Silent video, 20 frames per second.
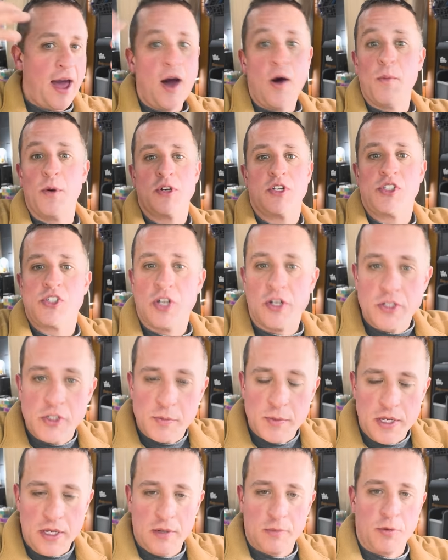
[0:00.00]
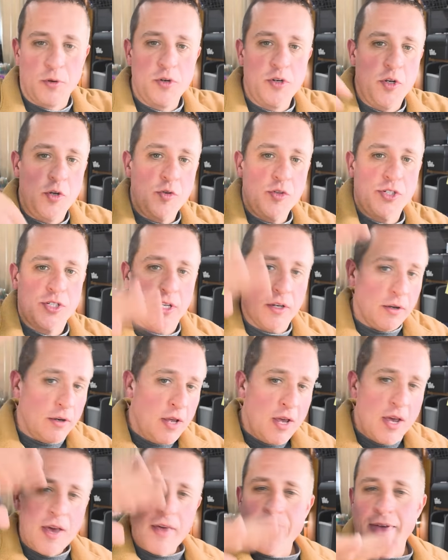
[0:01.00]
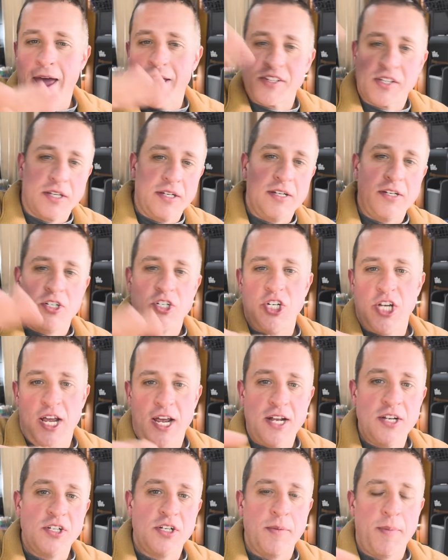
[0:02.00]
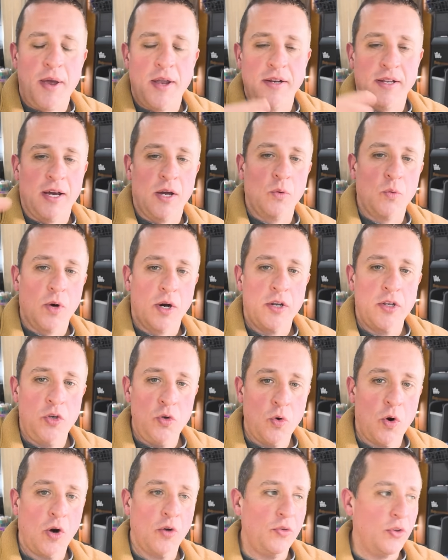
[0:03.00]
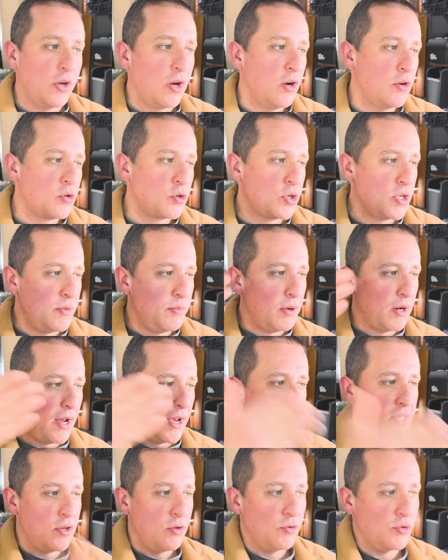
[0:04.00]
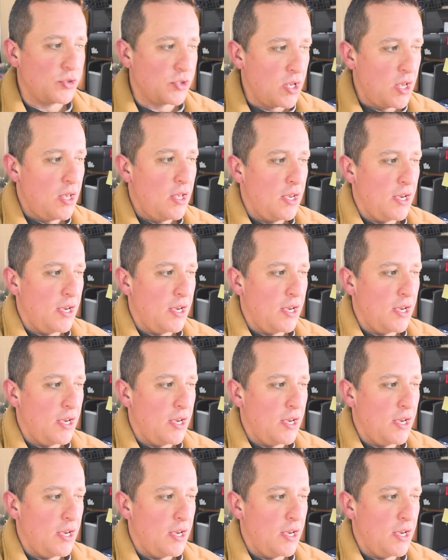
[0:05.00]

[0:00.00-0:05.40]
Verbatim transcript: how much sun's being produced and that's going to change depending on where you are in the country but i used